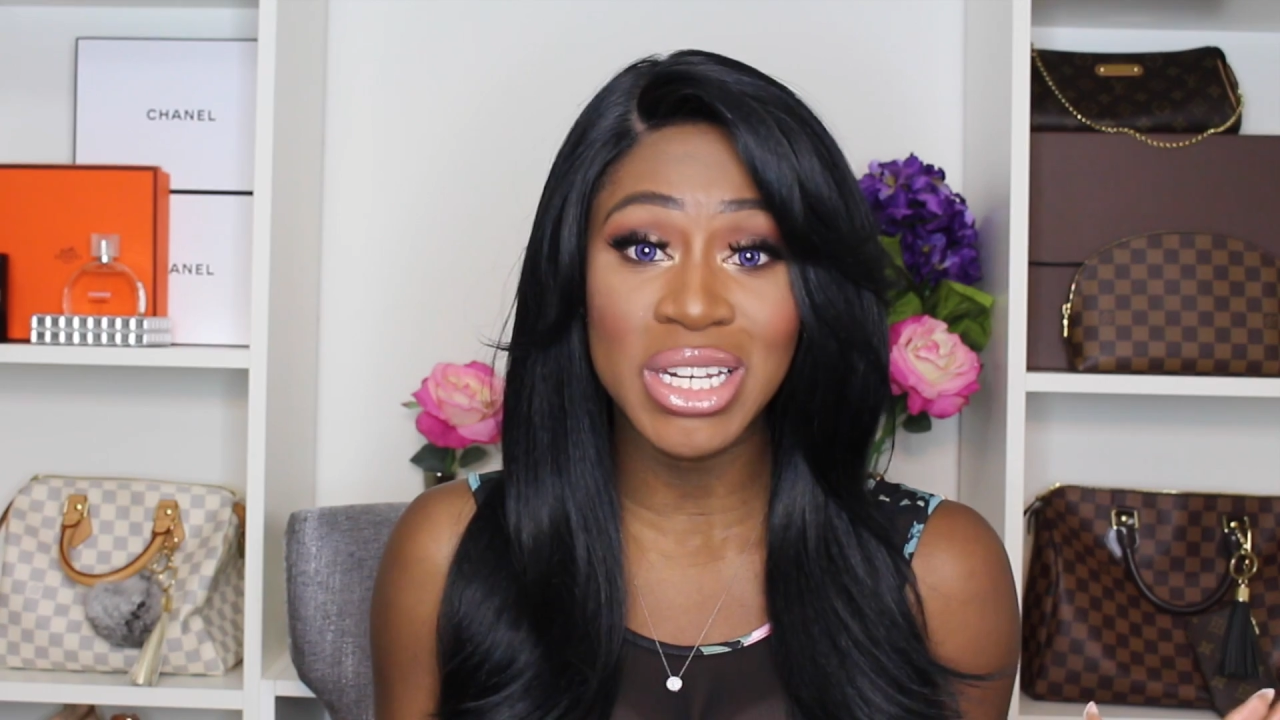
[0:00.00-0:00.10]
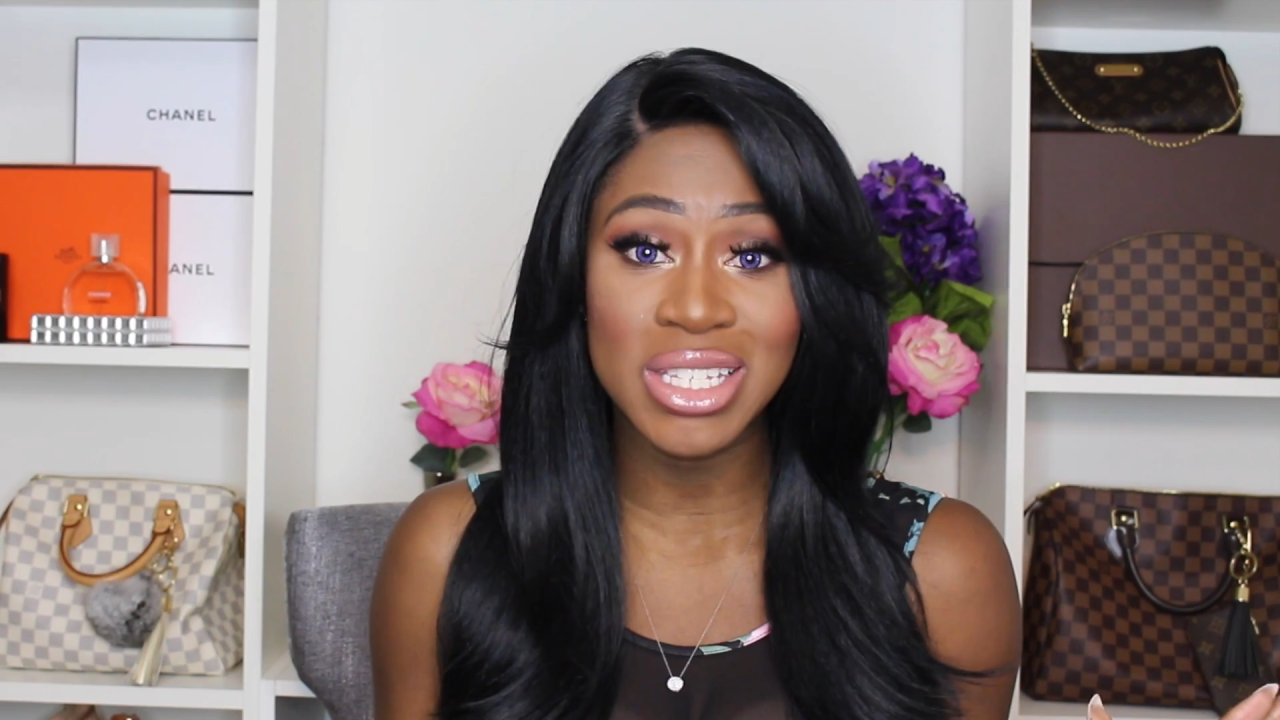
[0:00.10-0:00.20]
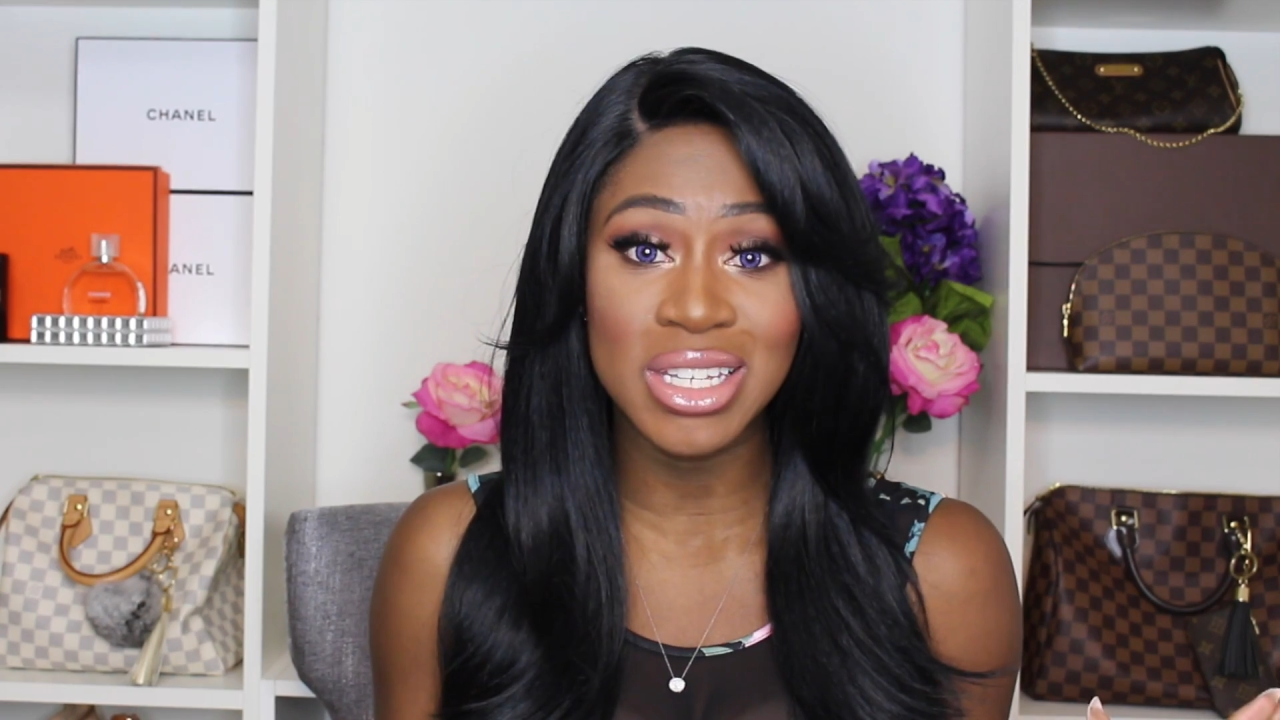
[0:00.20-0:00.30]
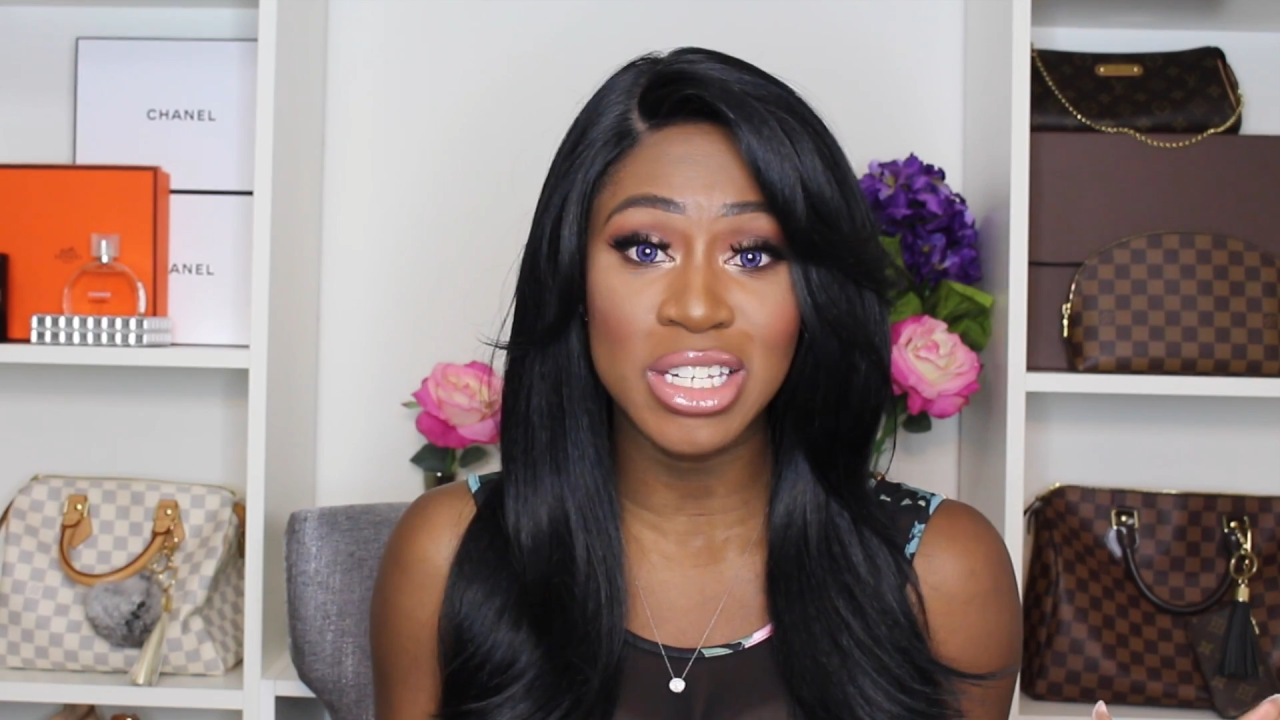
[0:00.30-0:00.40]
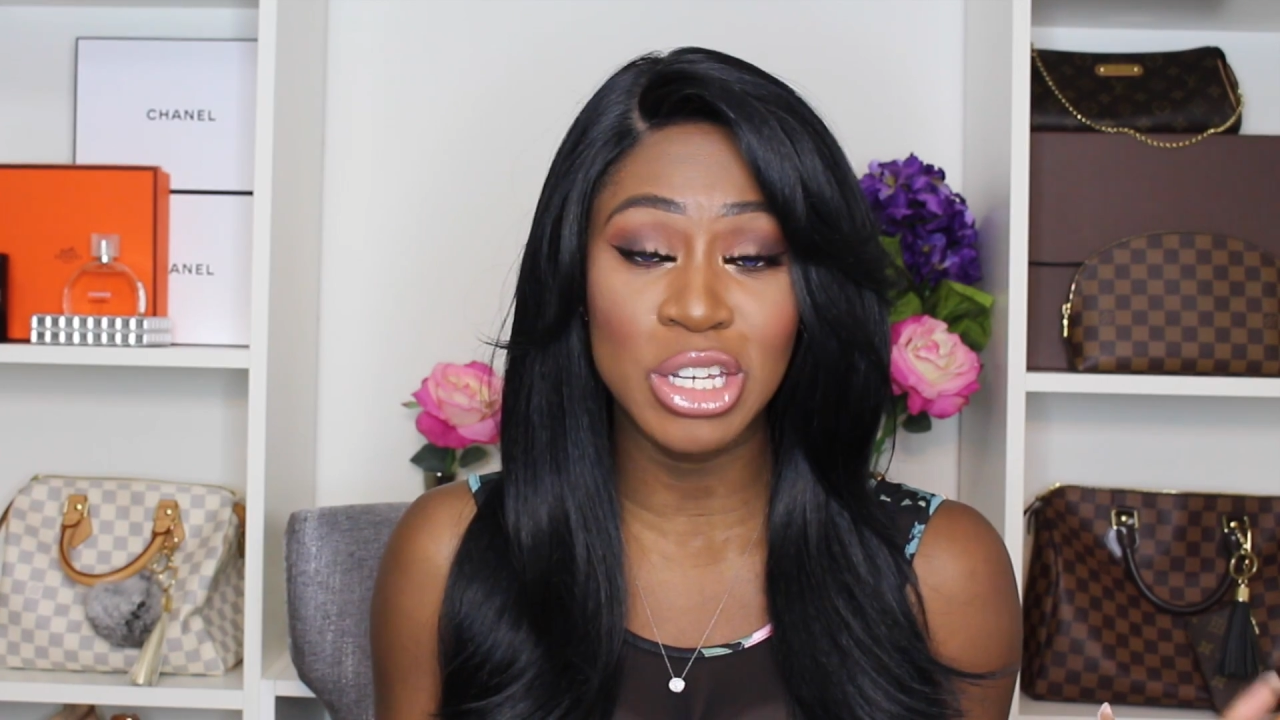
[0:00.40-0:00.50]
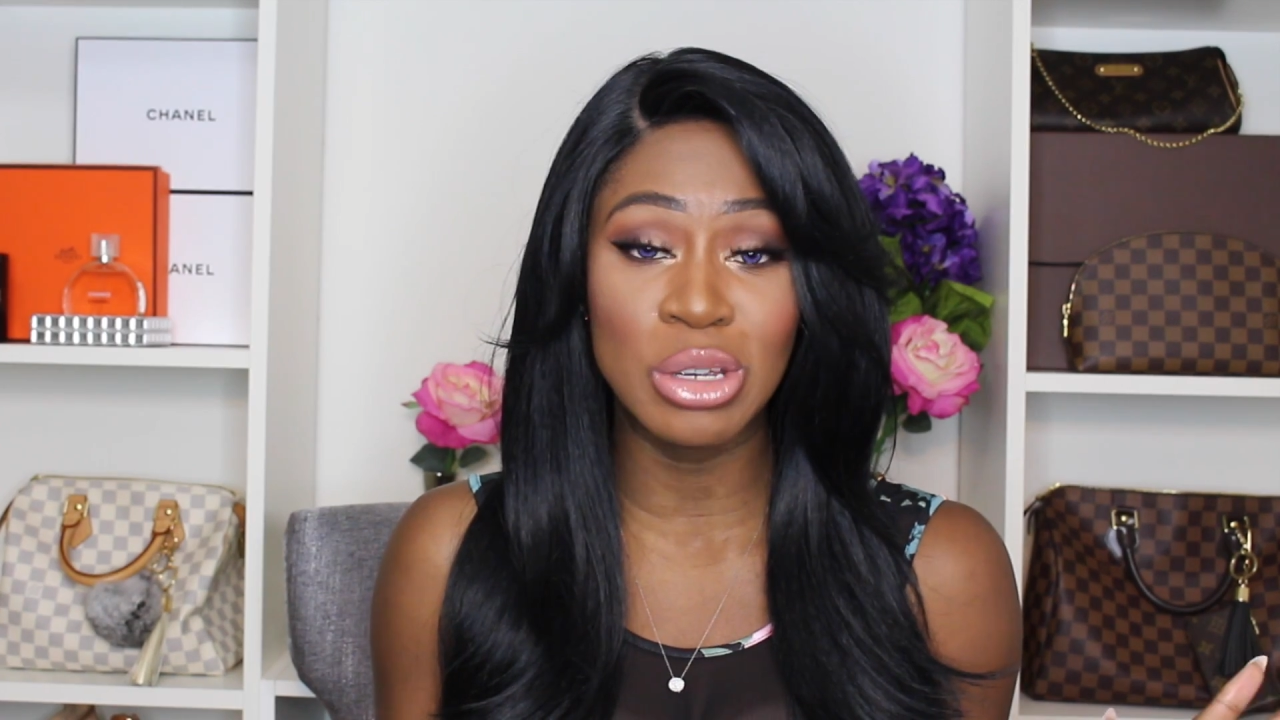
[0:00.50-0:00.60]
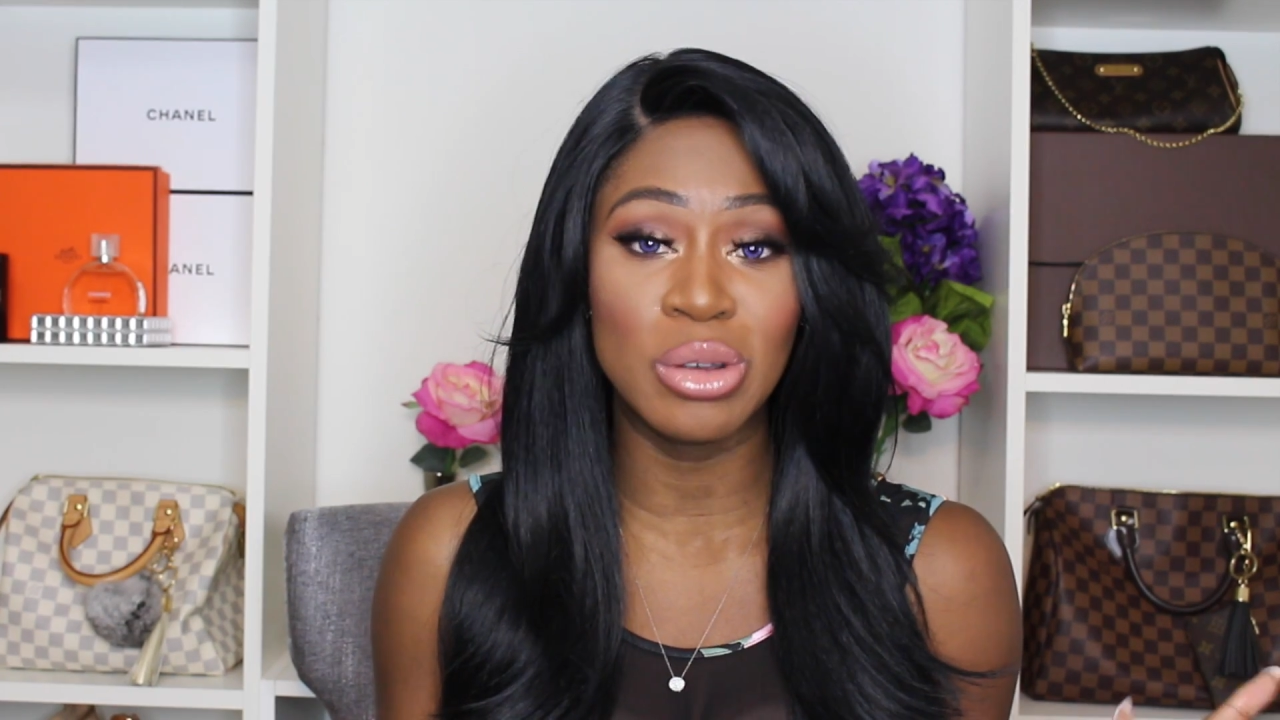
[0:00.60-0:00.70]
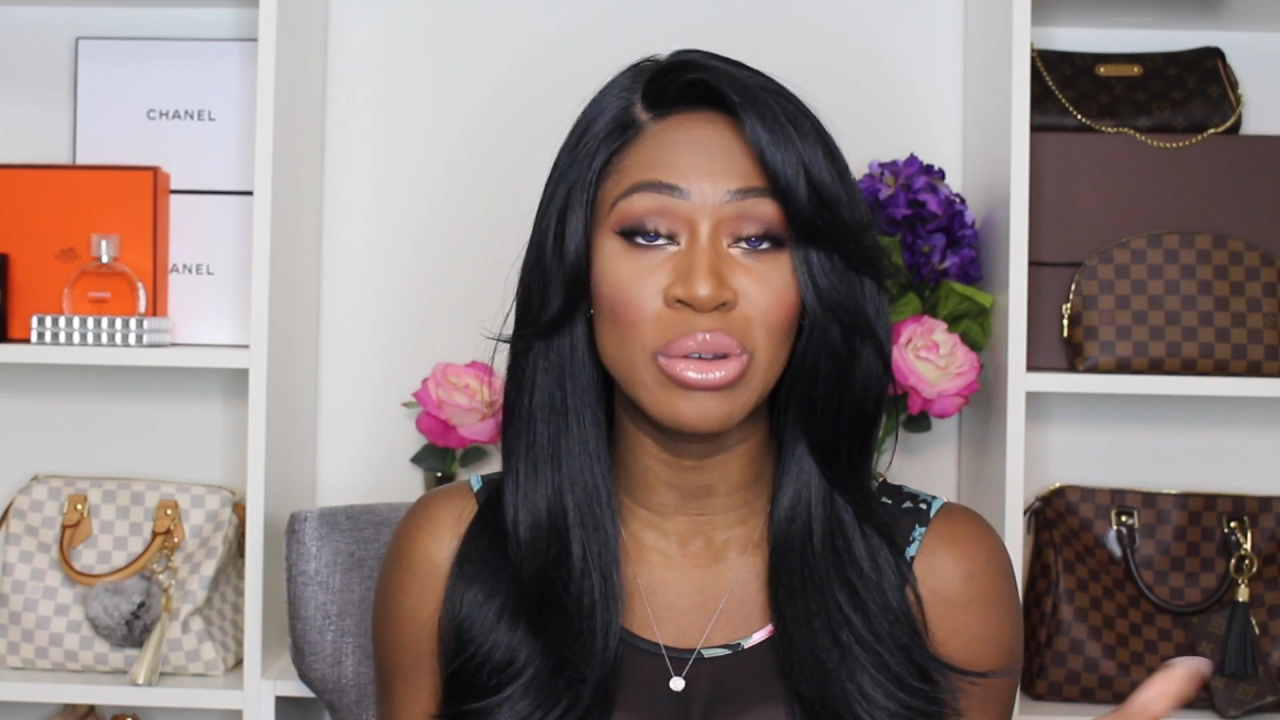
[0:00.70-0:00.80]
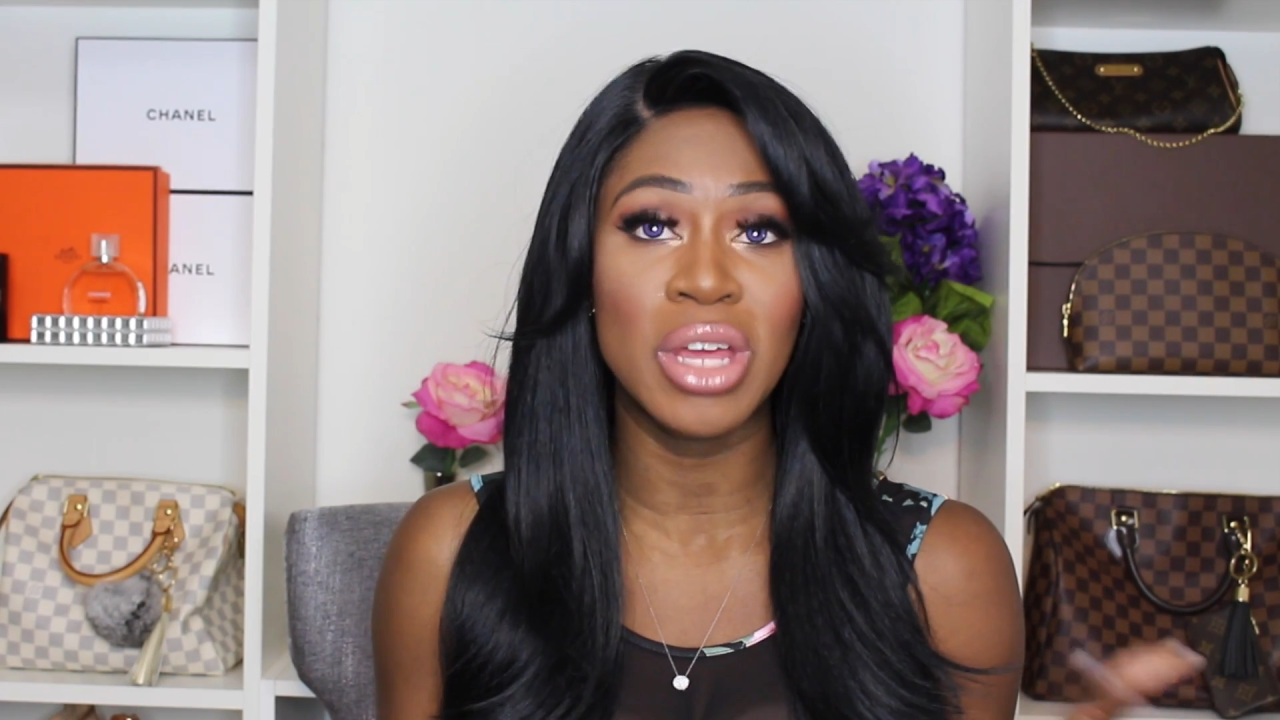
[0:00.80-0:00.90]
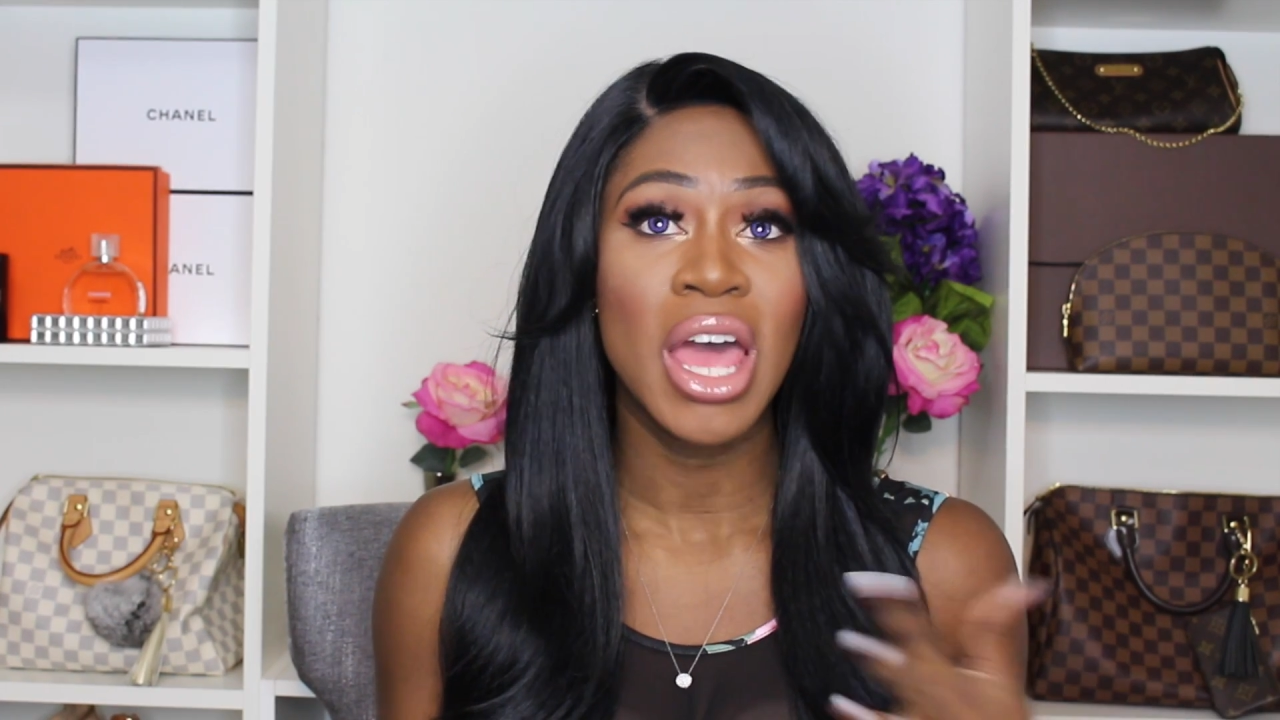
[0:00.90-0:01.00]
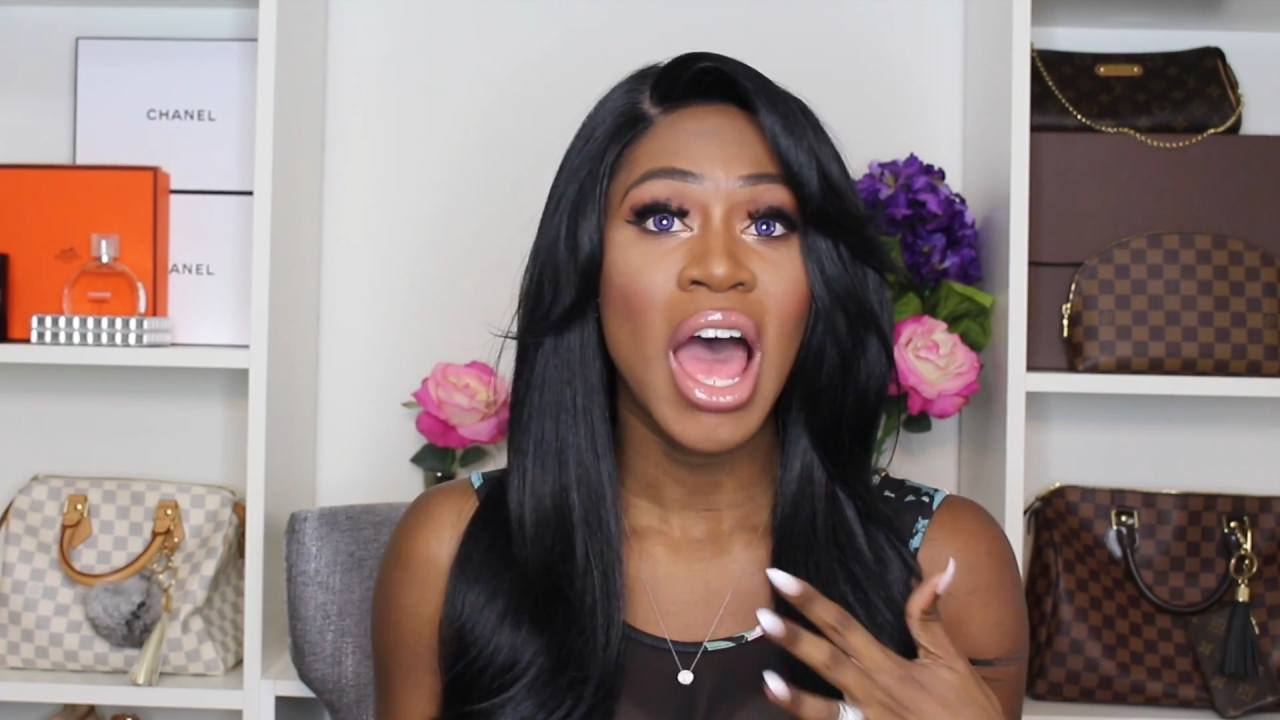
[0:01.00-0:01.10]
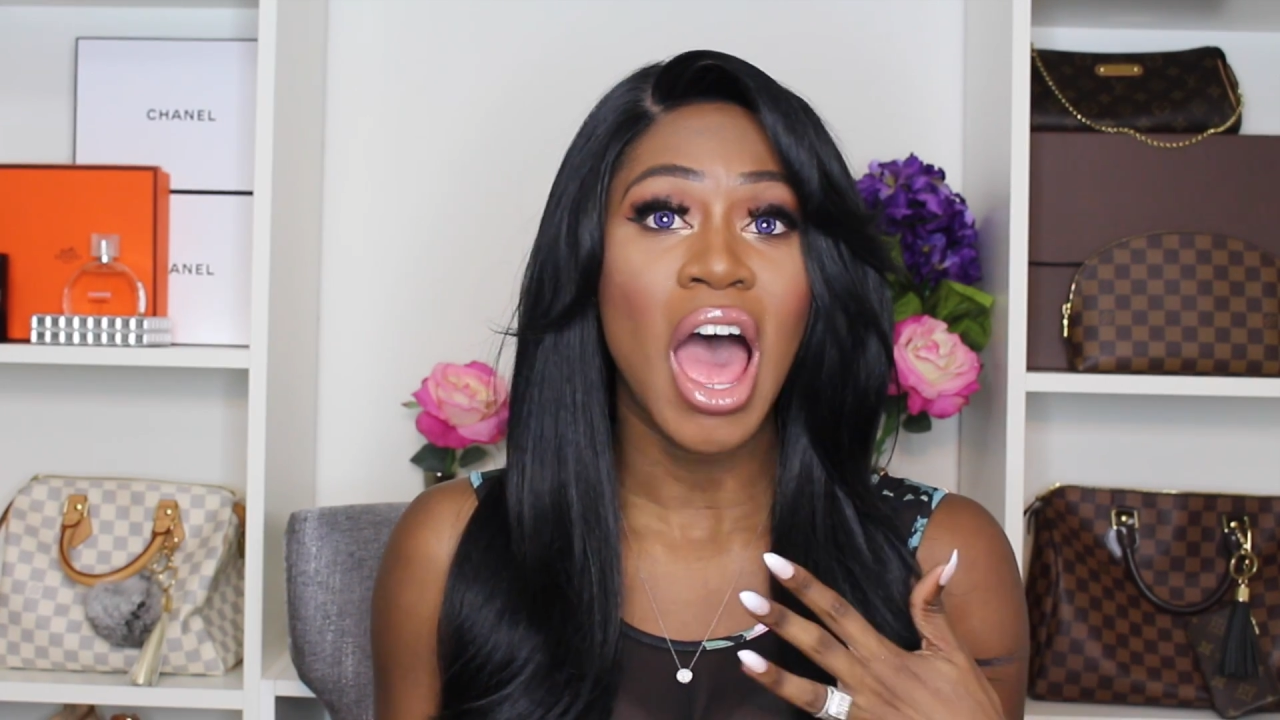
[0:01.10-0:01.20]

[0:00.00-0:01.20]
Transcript: discontinued.